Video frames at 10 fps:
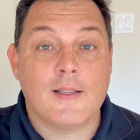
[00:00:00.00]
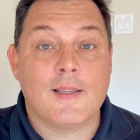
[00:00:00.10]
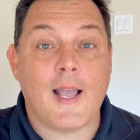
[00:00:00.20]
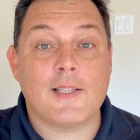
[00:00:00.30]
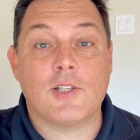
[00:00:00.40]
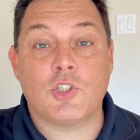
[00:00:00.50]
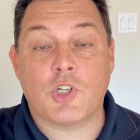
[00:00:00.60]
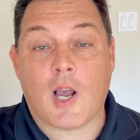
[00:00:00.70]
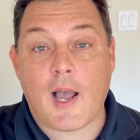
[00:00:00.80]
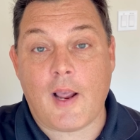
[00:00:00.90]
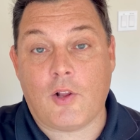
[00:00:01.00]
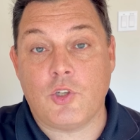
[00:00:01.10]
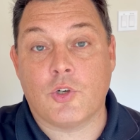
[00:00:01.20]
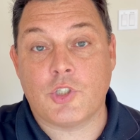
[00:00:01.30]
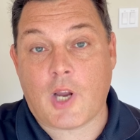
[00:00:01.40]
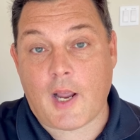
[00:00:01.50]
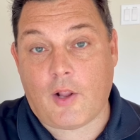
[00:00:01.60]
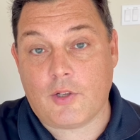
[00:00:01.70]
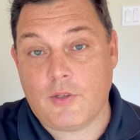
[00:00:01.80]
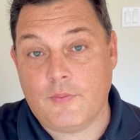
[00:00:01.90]
that's a child, your
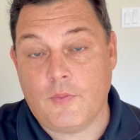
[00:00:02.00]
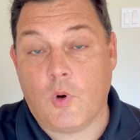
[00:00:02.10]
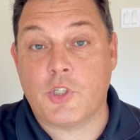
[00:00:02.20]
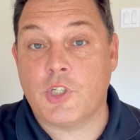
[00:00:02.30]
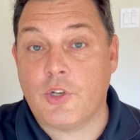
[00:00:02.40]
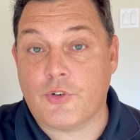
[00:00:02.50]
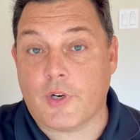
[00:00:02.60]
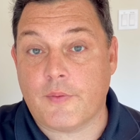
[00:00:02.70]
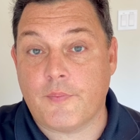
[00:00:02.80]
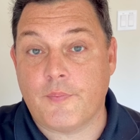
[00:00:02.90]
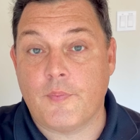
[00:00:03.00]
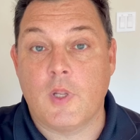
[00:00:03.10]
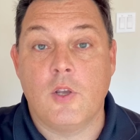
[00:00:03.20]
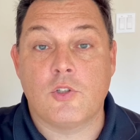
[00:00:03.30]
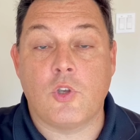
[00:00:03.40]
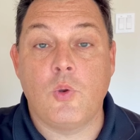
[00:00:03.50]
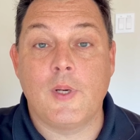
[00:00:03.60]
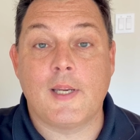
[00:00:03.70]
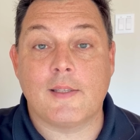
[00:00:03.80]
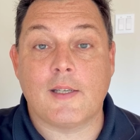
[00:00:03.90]
child, or children. So you
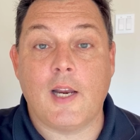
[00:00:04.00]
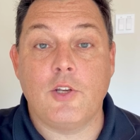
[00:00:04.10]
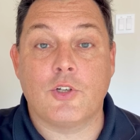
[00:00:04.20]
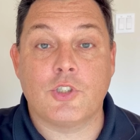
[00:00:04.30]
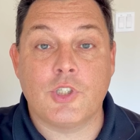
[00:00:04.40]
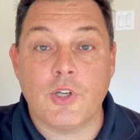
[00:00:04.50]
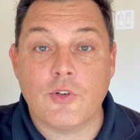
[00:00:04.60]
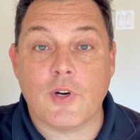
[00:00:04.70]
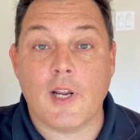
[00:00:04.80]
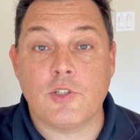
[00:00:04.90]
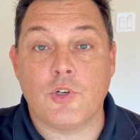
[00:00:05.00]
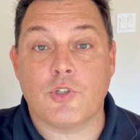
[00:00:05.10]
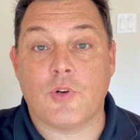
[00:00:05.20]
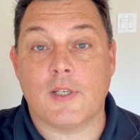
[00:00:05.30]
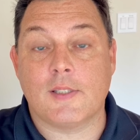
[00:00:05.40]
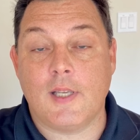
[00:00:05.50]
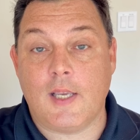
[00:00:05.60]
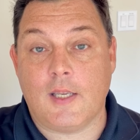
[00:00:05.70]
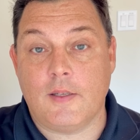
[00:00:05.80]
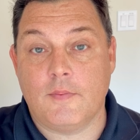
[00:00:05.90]
would designate your children as your
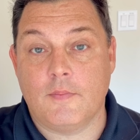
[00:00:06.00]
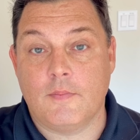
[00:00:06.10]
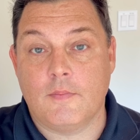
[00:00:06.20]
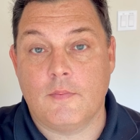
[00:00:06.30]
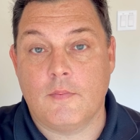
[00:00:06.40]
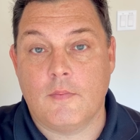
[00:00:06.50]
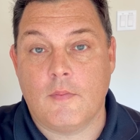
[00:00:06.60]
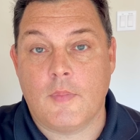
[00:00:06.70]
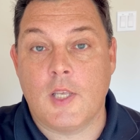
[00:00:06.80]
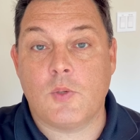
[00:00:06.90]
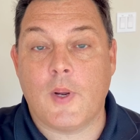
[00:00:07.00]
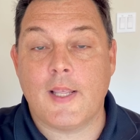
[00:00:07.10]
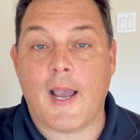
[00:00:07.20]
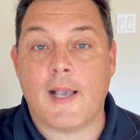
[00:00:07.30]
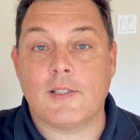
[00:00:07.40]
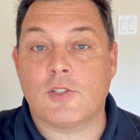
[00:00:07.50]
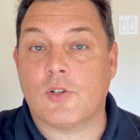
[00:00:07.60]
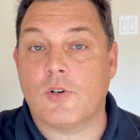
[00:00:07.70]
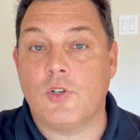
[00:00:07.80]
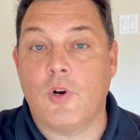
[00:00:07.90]
trustee. This way the assets
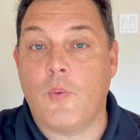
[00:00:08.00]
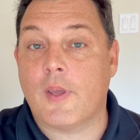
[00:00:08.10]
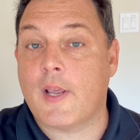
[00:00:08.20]
are, you know where